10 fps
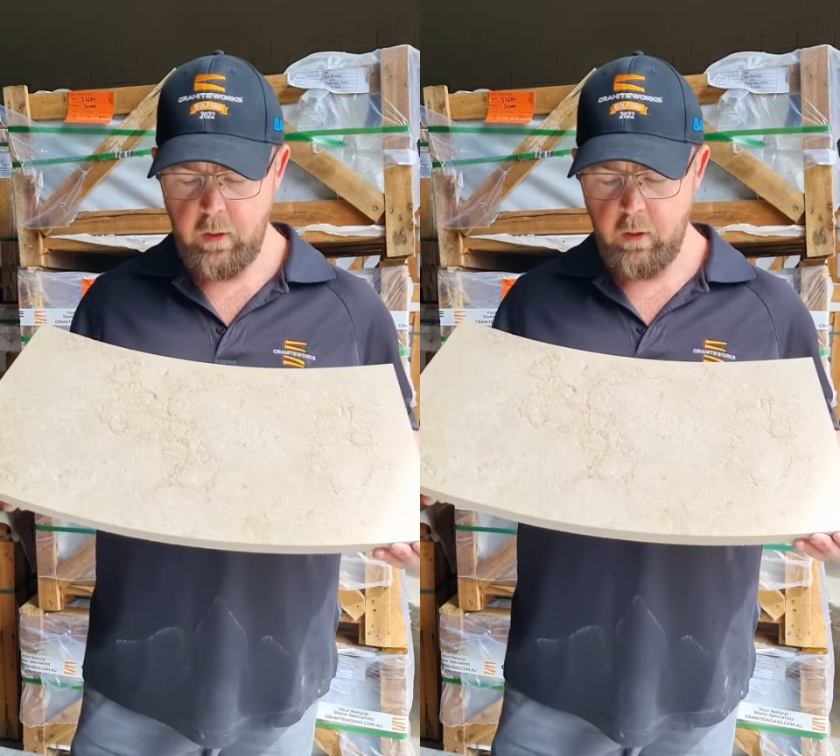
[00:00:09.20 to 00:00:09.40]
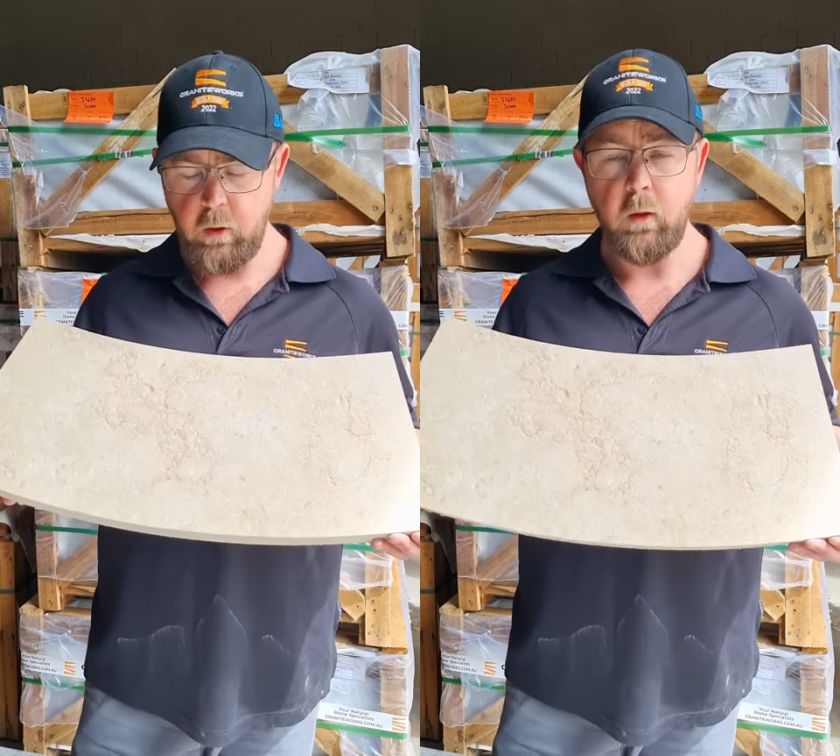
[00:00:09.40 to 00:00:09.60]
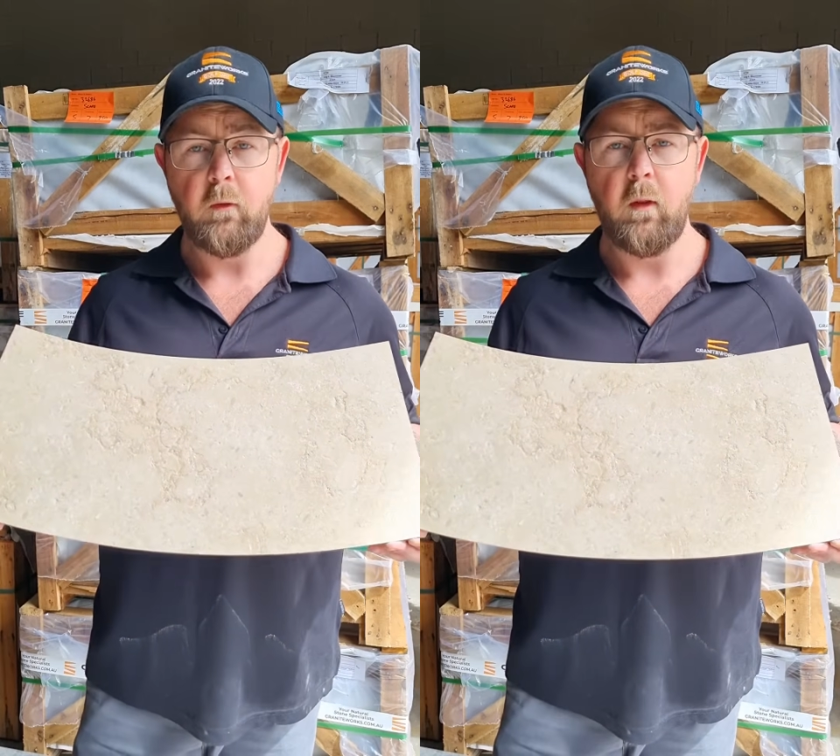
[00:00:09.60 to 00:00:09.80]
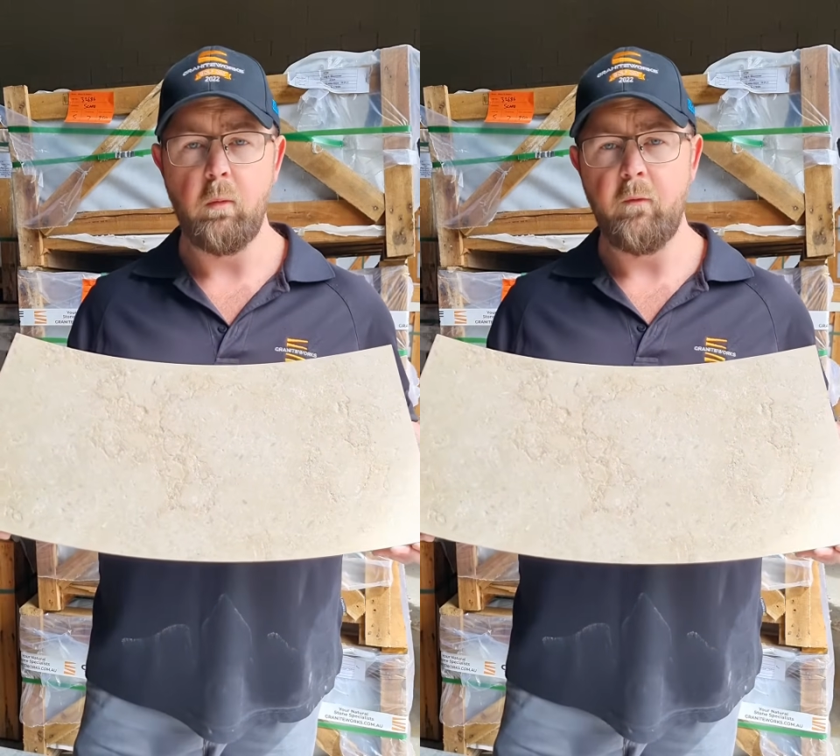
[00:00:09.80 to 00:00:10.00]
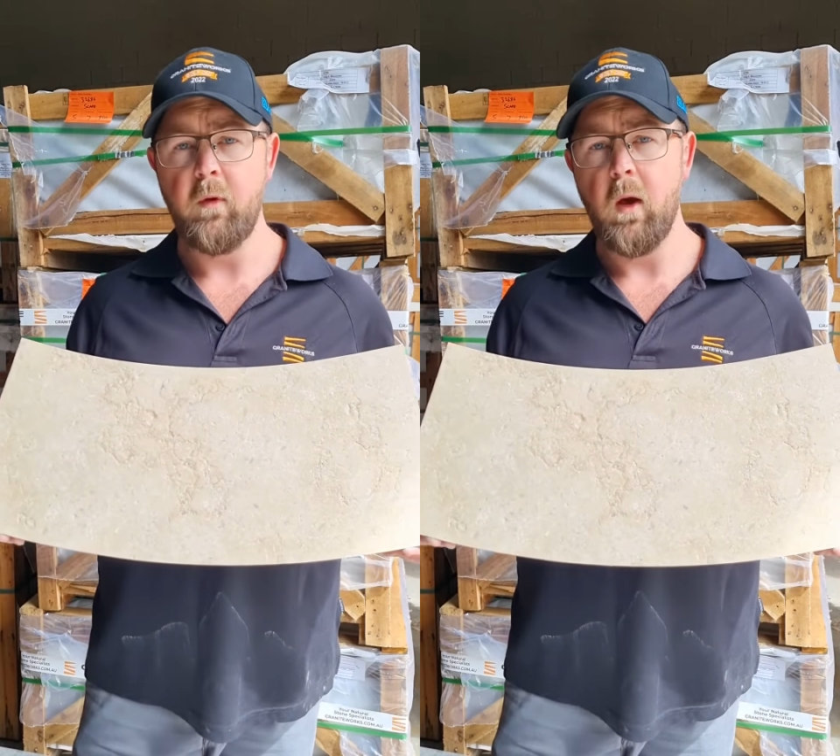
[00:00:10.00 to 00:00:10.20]
You can see that
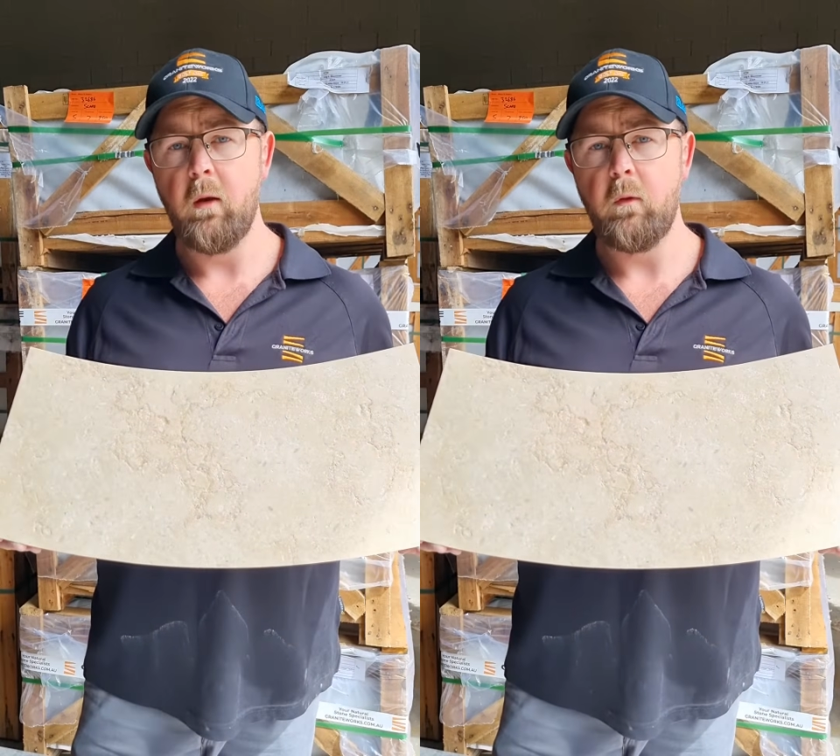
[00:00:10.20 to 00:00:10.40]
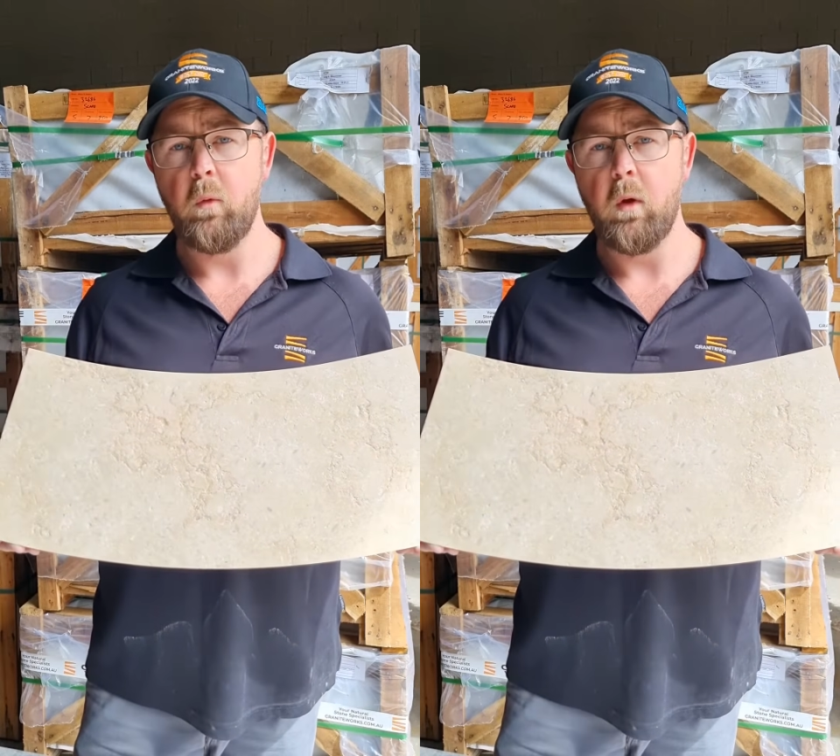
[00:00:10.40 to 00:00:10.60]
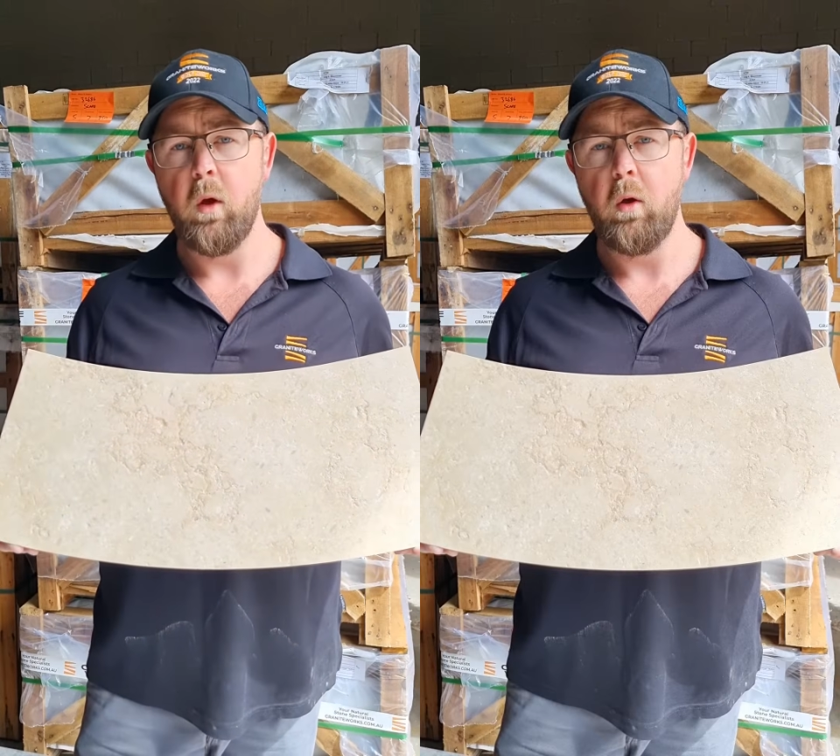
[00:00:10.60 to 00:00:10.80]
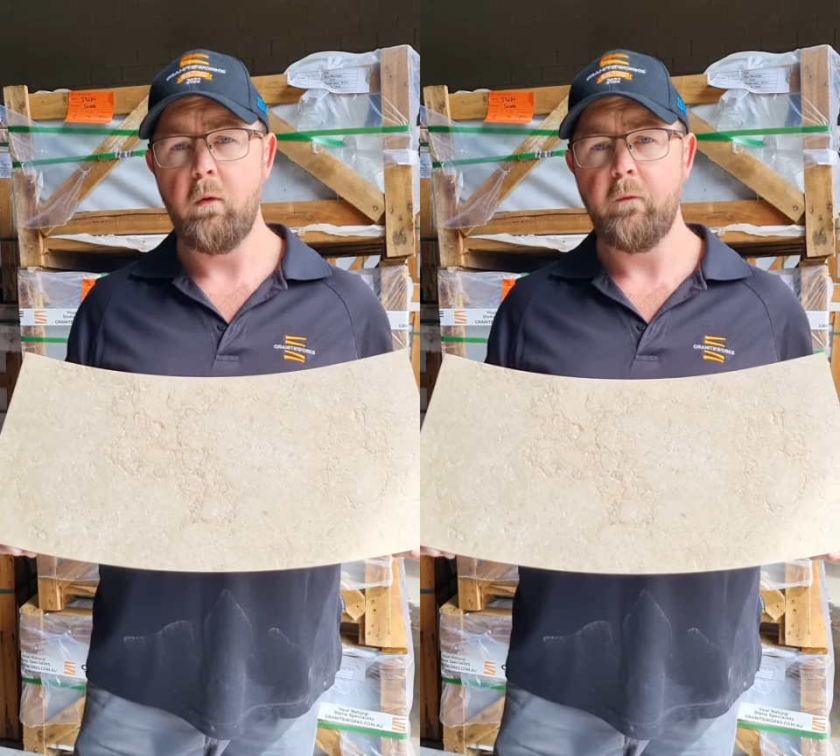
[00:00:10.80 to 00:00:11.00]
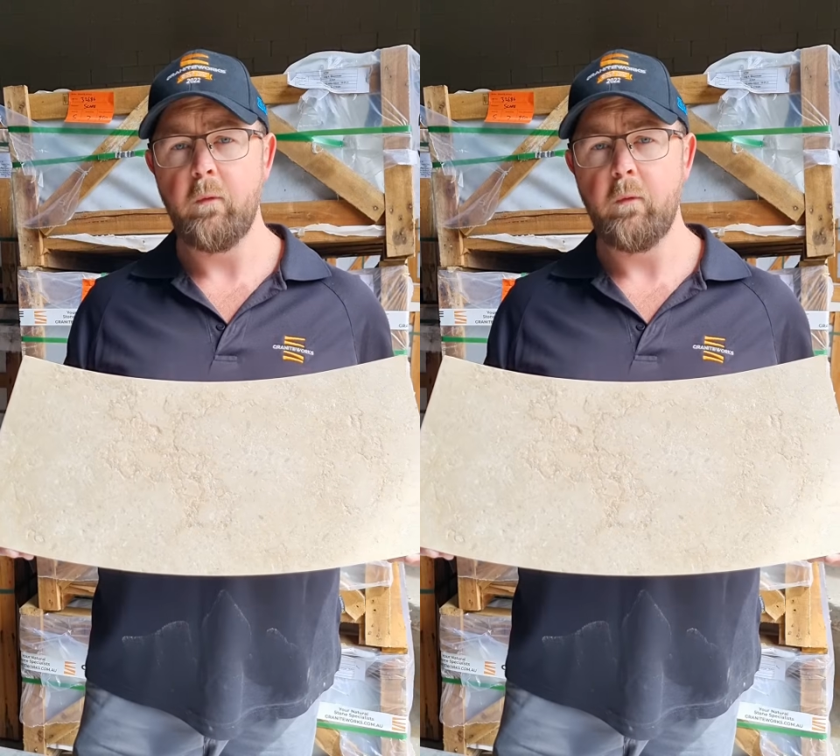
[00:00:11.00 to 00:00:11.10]
we've cut it to a curve.